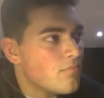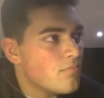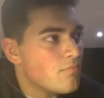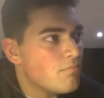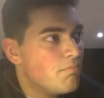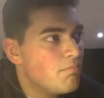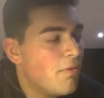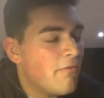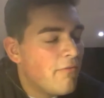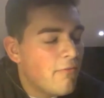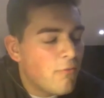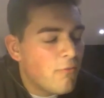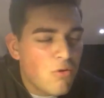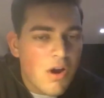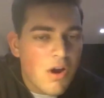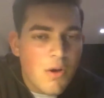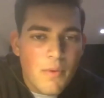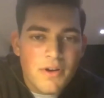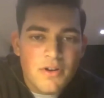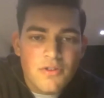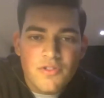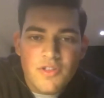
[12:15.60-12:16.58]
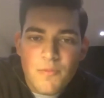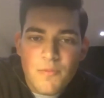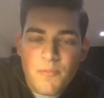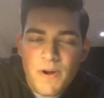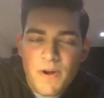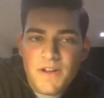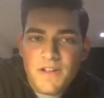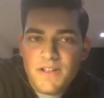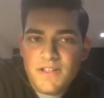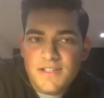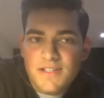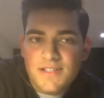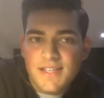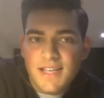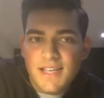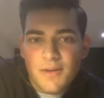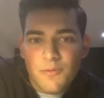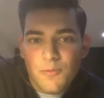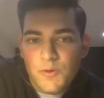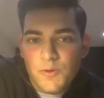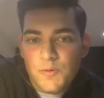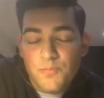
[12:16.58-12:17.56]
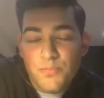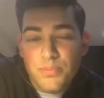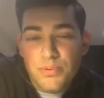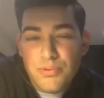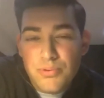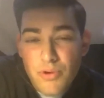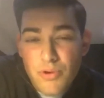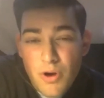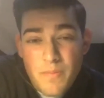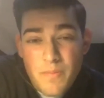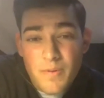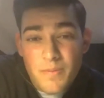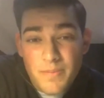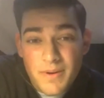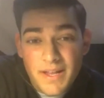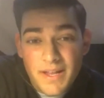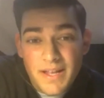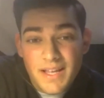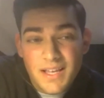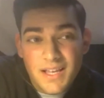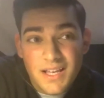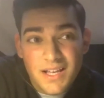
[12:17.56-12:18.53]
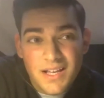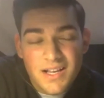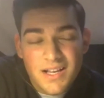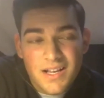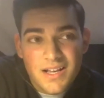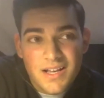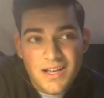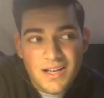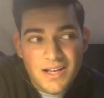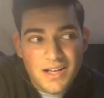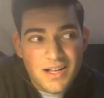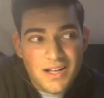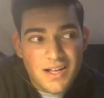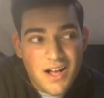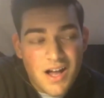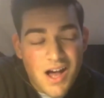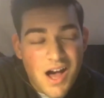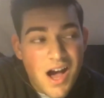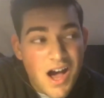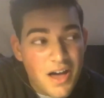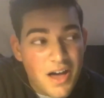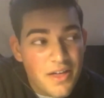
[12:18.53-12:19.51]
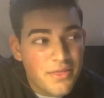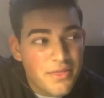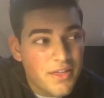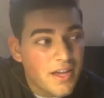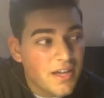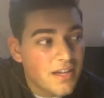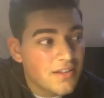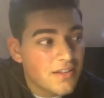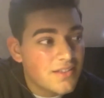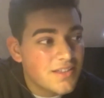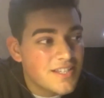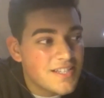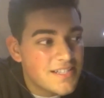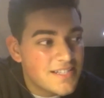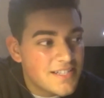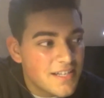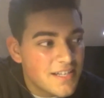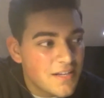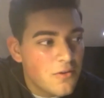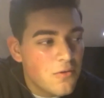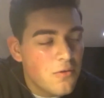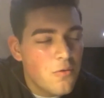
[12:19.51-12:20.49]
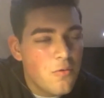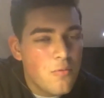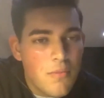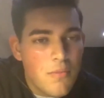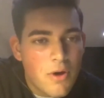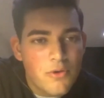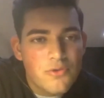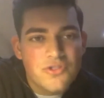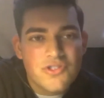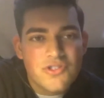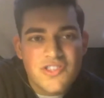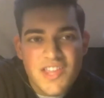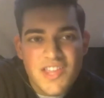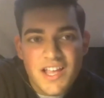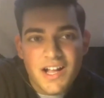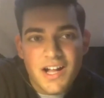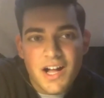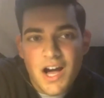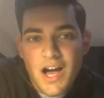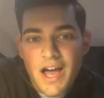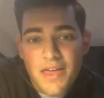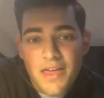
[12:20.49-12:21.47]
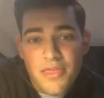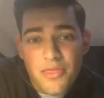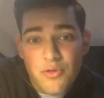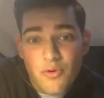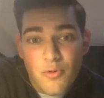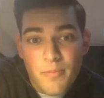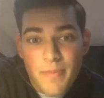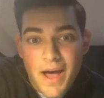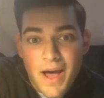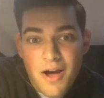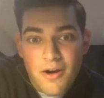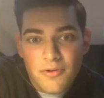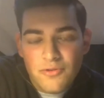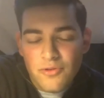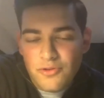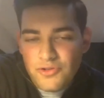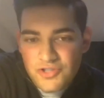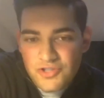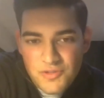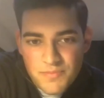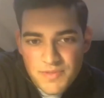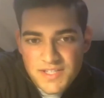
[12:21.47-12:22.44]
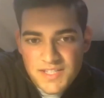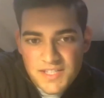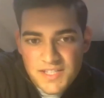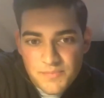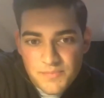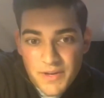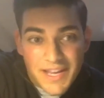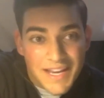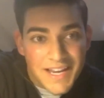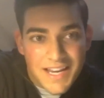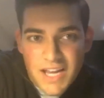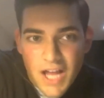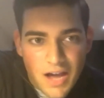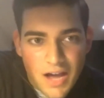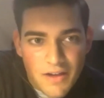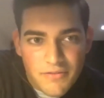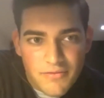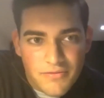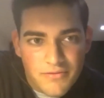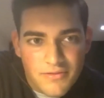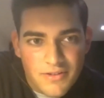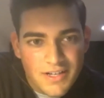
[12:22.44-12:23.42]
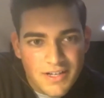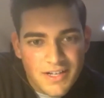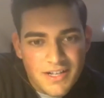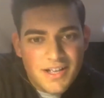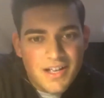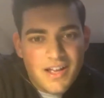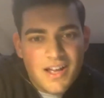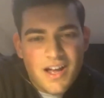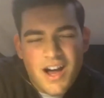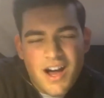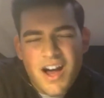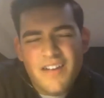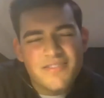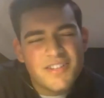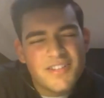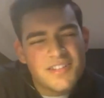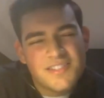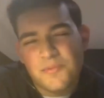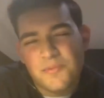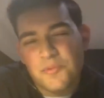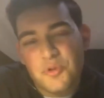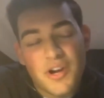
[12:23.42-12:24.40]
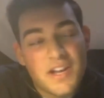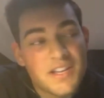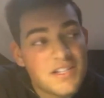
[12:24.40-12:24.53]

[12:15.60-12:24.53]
Before I went on The Apprentice, it was probably, I think, the single most thing I thought about, not just in business, but in life. I've done some,